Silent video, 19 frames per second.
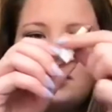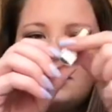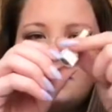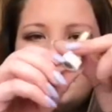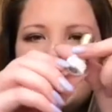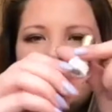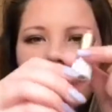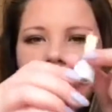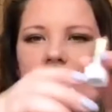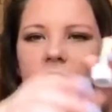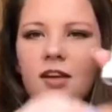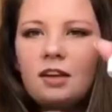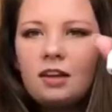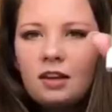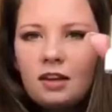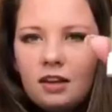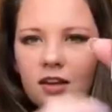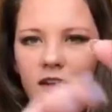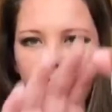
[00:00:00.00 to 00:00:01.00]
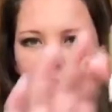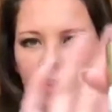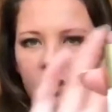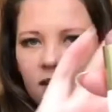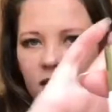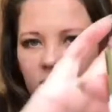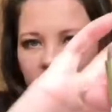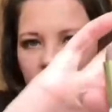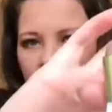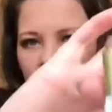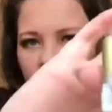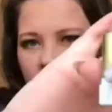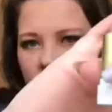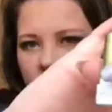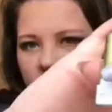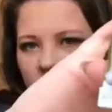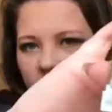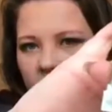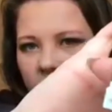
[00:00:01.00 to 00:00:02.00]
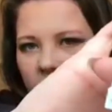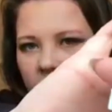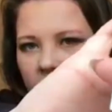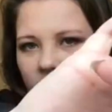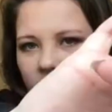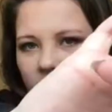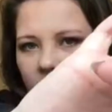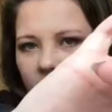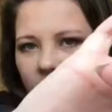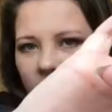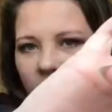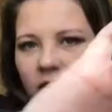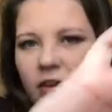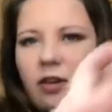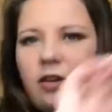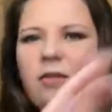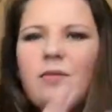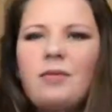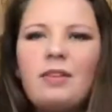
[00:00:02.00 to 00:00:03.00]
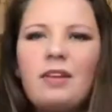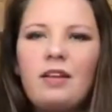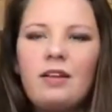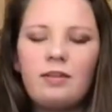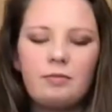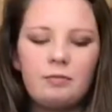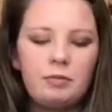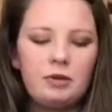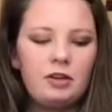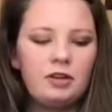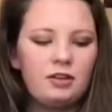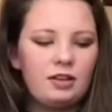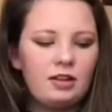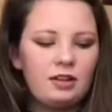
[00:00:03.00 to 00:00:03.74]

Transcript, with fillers: it, but that's like, can you see that? I don't know, but